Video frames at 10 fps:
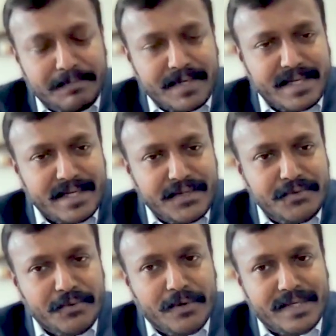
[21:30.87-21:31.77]
dependent are
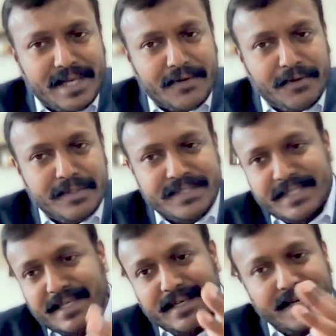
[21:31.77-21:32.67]
you on
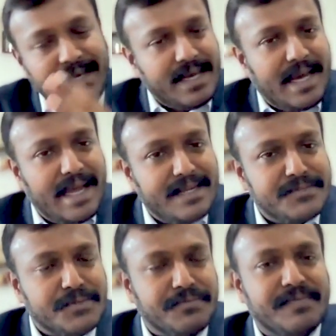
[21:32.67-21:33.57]
technology and
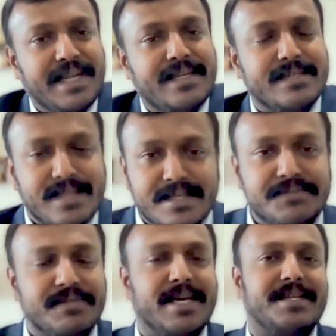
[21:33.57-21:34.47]
sort of data
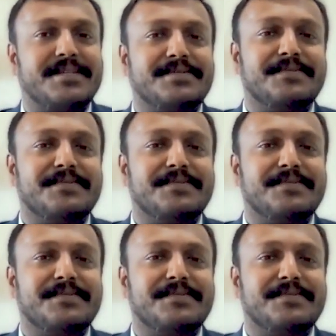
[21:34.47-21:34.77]
science for that?